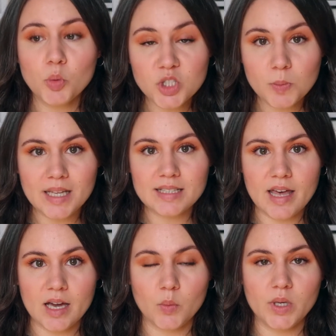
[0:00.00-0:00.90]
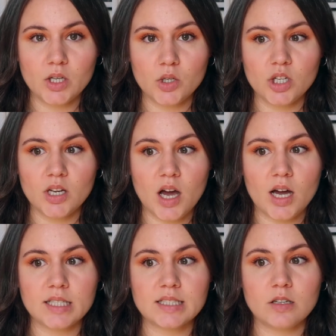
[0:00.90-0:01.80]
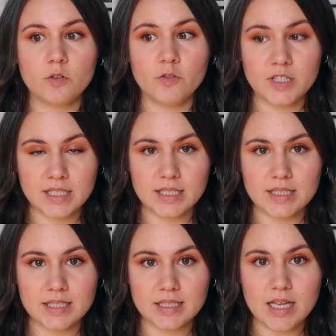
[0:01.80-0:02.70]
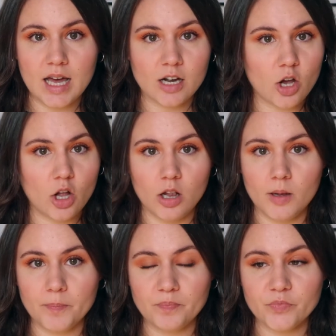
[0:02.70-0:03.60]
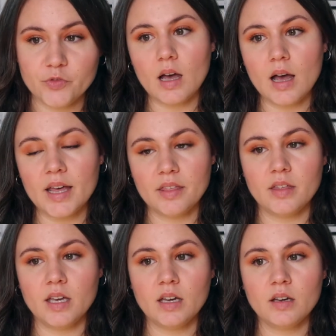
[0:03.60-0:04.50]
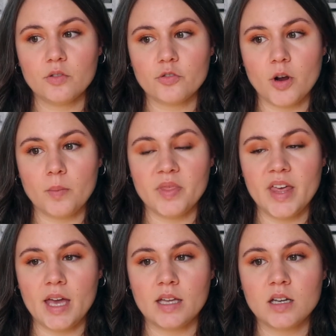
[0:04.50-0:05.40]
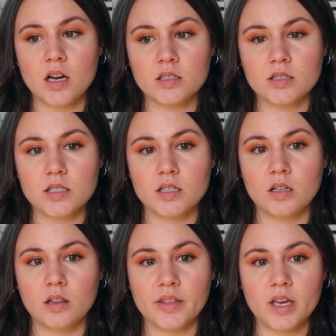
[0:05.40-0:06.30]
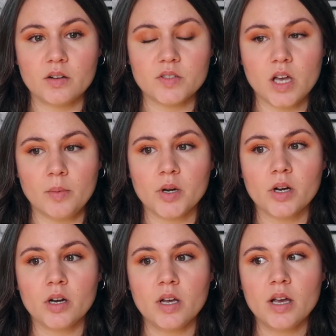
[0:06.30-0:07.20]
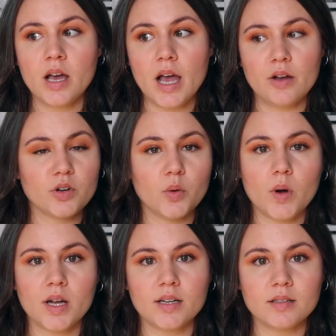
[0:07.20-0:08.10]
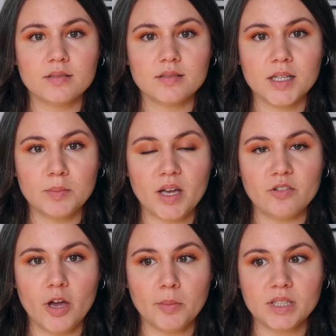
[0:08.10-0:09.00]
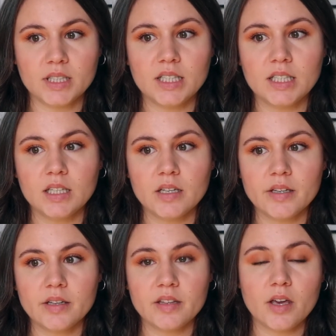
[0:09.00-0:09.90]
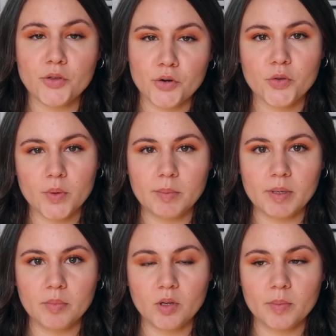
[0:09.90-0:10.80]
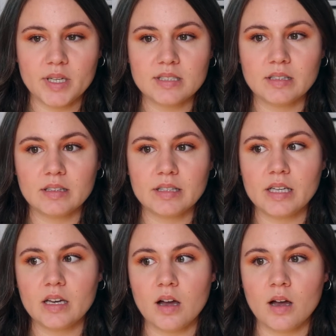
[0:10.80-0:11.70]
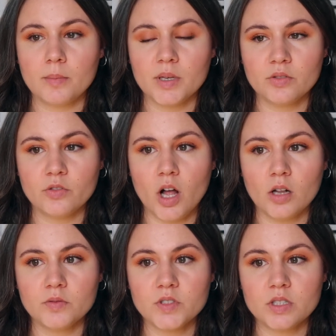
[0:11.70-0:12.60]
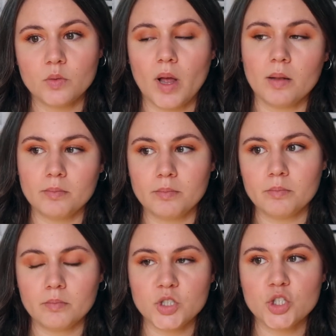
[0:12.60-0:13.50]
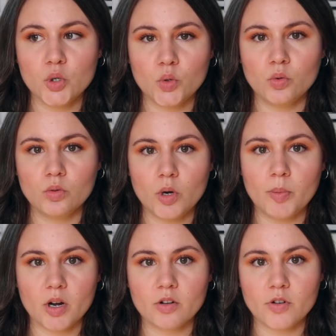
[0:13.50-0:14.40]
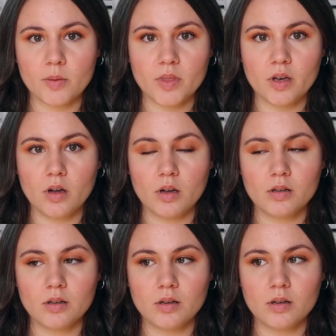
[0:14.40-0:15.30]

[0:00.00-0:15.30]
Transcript: which meant that we could not visit at all. I think from then until the end of summer, everyone in my family, the other 3 people basically involved, well, 2 apart from the